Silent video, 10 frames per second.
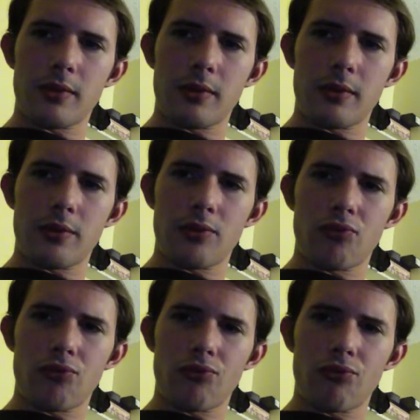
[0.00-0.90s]

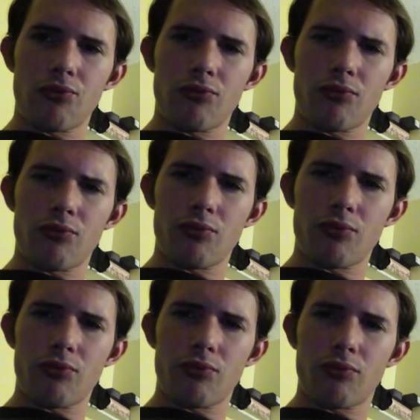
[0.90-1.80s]

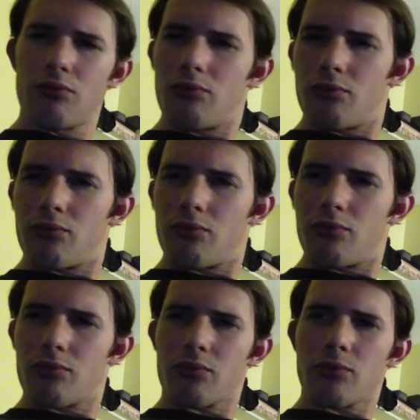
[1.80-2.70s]

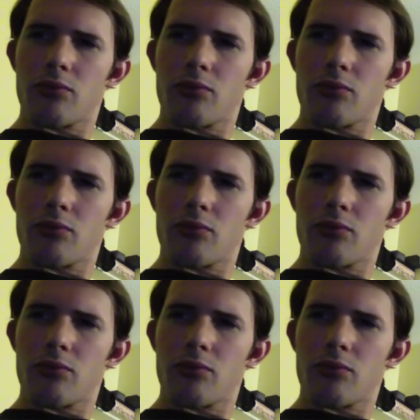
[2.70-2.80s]
Nobody speaks.